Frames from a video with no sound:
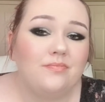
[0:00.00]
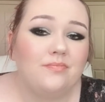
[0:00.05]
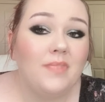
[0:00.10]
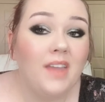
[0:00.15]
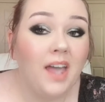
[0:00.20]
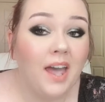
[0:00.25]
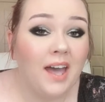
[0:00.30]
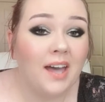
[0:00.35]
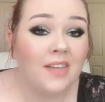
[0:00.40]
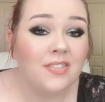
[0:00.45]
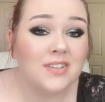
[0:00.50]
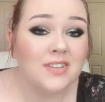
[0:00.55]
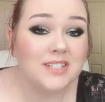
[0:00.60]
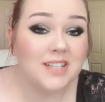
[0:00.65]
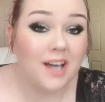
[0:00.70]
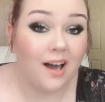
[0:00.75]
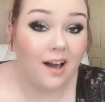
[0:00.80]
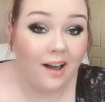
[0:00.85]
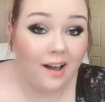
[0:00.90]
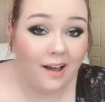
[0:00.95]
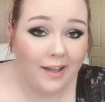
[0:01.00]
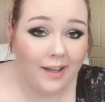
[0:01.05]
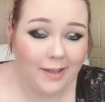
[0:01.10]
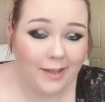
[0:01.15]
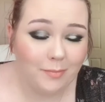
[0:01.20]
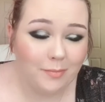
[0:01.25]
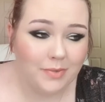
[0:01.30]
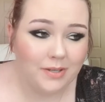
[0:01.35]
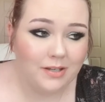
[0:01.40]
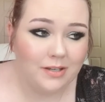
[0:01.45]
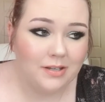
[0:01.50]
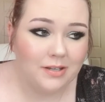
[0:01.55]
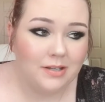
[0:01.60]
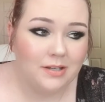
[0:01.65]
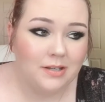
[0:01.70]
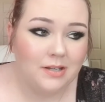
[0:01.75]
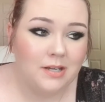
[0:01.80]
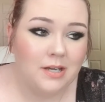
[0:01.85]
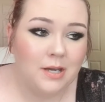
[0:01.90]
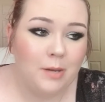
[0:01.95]
at the time,
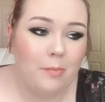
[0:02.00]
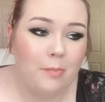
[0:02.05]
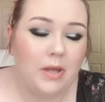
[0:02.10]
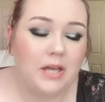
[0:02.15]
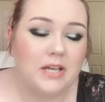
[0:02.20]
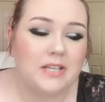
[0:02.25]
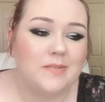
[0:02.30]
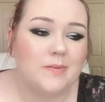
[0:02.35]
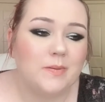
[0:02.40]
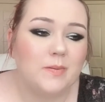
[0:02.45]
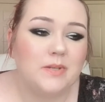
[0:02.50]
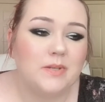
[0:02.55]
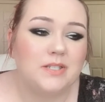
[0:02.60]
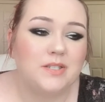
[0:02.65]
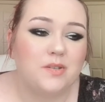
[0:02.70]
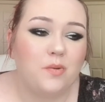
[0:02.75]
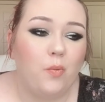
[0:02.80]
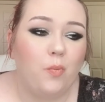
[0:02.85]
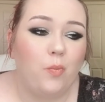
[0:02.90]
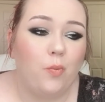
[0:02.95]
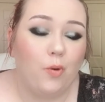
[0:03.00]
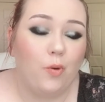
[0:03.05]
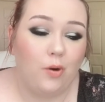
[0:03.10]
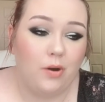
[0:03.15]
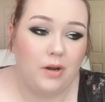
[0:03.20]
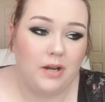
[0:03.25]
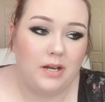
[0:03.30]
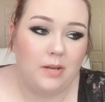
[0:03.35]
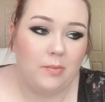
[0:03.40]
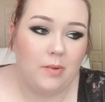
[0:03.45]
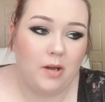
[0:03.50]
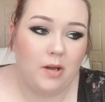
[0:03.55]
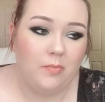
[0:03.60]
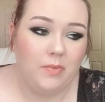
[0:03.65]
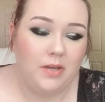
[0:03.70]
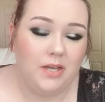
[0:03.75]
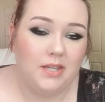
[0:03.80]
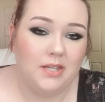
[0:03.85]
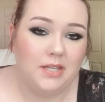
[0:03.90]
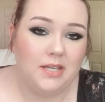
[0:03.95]
my husband was so worried about
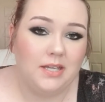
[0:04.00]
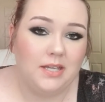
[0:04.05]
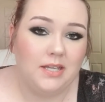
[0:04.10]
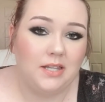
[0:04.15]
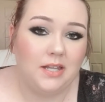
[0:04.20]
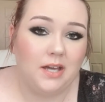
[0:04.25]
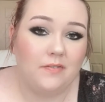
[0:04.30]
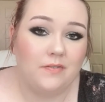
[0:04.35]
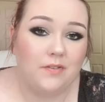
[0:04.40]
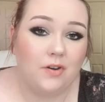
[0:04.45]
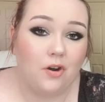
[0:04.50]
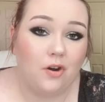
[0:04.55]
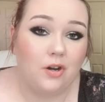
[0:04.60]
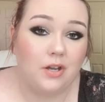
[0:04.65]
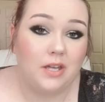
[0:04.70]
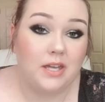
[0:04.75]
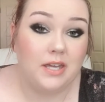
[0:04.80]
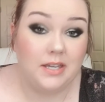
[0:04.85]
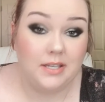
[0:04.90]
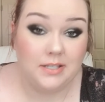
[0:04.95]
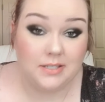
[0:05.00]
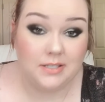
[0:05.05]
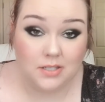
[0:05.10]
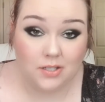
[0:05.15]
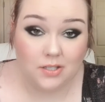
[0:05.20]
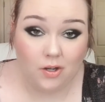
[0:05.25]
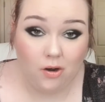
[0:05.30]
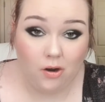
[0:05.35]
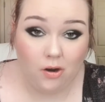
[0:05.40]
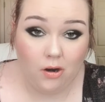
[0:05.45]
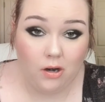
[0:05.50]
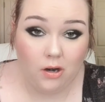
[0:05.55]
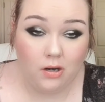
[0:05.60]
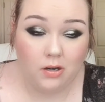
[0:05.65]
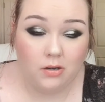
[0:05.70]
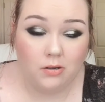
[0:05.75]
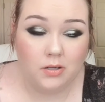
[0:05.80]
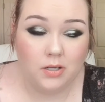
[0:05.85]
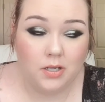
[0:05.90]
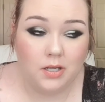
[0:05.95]
me that he left our keys in the
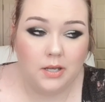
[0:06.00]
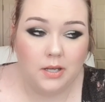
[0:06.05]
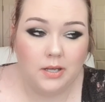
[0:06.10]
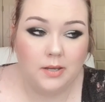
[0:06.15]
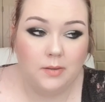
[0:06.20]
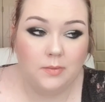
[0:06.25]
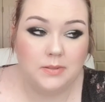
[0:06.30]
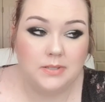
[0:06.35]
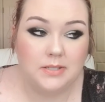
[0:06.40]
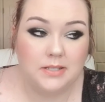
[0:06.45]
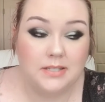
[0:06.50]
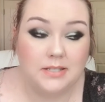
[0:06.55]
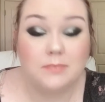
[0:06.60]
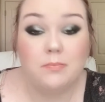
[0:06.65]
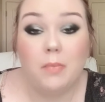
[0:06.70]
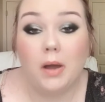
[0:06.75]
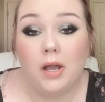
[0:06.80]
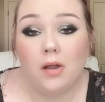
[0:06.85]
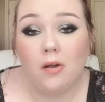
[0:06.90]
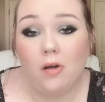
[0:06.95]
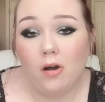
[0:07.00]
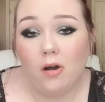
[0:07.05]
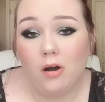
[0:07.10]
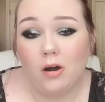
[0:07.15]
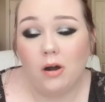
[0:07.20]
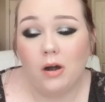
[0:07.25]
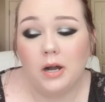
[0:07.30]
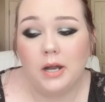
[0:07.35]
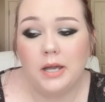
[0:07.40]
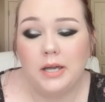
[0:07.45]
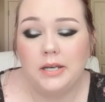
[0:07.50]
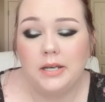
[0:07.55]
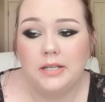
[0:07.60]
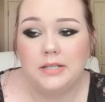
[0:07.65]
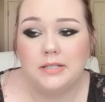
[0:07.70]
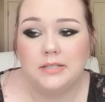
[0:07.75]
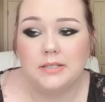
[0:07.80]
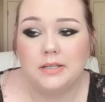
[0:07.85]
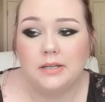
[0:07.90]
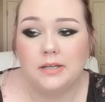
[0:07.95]
car. It's my car, and
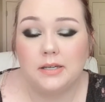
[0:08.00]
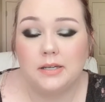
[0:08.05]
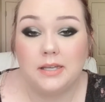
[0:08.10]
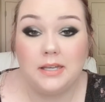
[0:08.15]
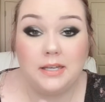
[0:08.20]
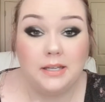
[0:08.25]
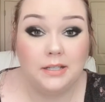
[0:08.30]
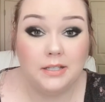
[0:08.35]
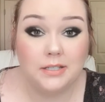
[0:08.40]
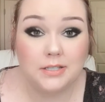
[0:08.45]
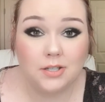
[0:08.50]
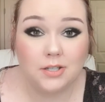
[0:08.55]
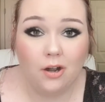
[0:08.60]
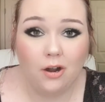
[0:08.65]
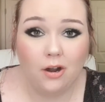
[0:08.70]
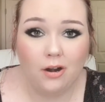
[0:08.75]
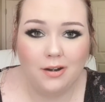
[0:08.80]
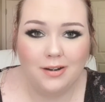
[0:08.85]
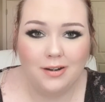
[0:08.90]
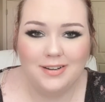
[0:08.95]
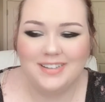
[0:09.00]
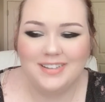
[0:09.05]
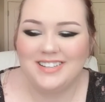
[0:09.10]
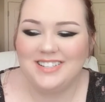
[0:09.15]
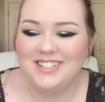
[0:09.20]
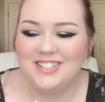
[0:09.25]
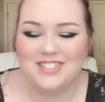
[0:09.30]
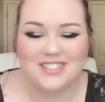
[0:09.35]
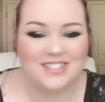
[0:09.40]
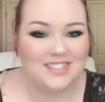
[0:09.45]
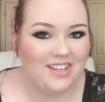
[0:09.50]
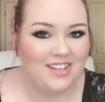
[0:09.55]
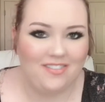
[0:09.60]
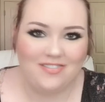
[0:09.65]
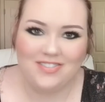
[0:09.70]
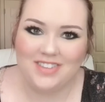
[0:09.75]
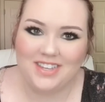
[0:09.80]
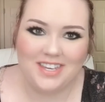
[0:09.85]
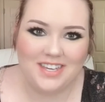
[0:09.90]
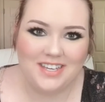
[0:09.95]
it's a keyless car, and he just left
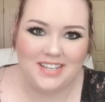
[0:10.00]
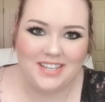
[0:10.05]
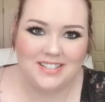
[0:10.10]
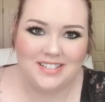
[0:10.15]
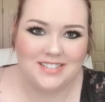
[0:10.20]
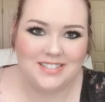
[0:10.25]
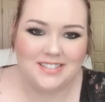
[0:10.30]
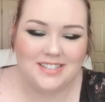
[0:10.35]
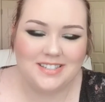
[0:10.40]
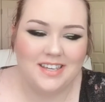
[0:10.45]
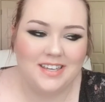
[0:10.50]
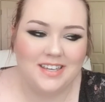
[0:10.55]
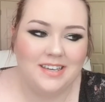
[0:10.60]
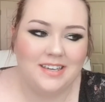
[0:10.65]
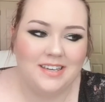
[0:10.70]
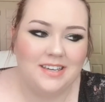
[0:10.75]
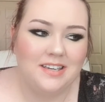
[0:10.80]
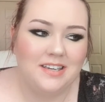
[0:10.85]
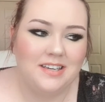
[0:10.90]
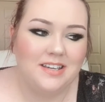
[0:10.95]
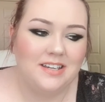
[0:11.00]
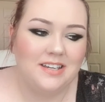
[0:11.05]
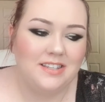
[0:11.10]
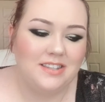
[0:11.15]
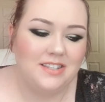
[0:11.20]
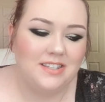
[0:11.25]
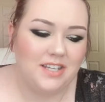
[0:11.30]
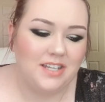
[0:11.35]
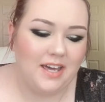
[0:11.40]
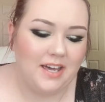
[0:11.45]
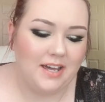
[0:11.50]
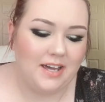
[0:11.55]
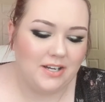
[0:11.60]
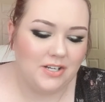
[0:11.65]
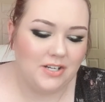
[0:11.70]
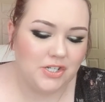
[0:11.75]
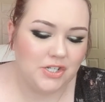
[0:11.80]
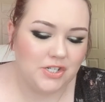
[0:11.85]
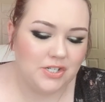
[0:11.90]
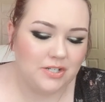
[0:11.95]
the keys in the
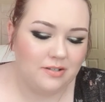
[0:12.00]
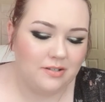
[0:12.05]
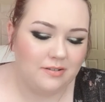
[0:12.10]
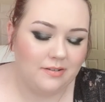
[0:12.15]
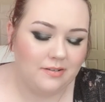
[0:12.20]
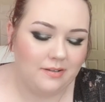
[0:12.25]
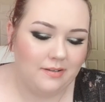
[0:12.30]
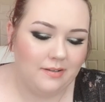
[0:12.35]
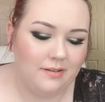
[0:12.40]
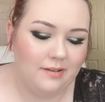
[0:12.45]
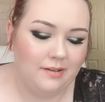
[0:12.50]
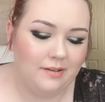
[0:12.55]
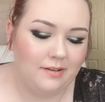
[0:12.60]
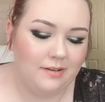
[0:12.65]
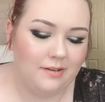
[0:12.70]
dash. And